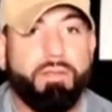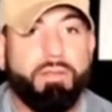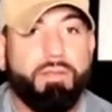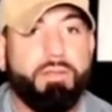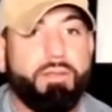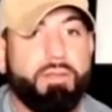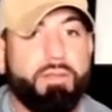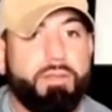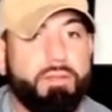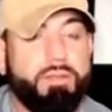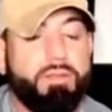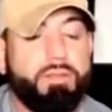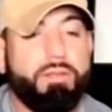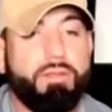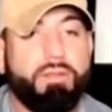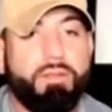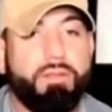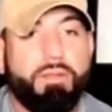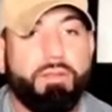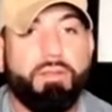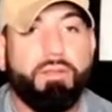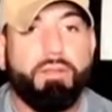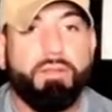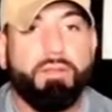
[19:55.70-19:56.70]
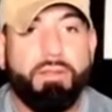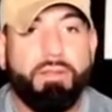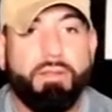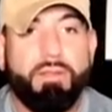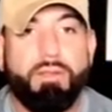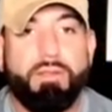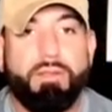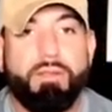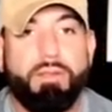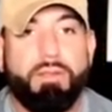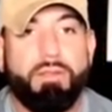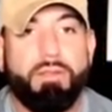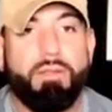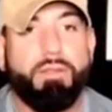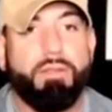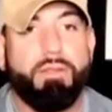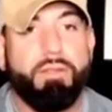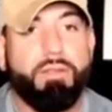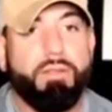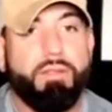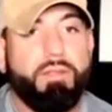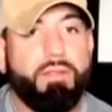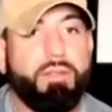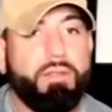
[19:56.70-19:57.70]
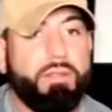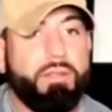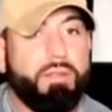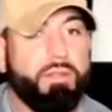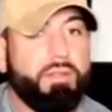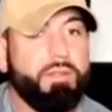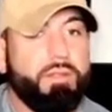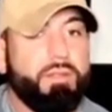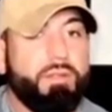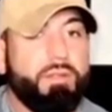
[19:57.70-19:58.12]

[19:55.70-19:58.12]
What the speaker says: Like live it like it's every day. You don't know.